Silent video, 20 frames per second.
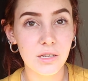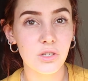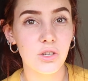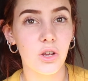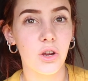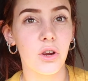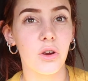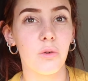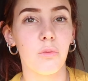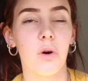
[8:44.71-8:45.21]

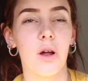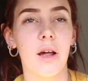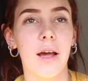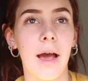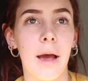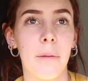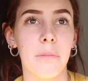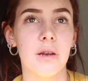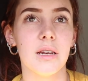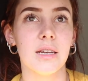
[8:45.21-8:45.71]
So what
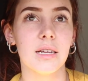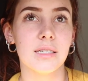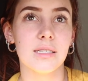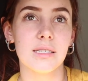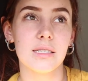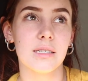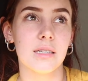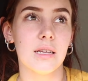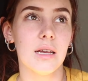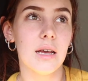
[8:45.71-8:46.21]
happened
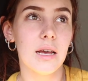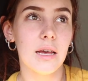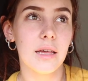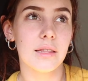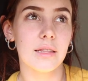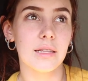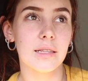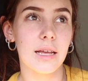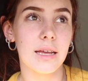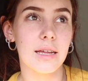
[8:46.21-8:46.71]
is
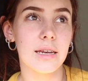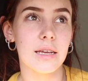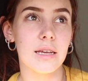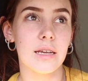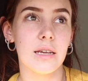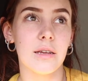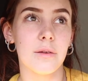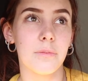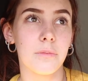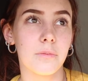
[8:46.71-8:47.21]
the
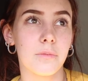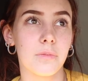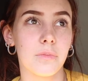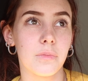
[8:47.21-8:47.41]
lady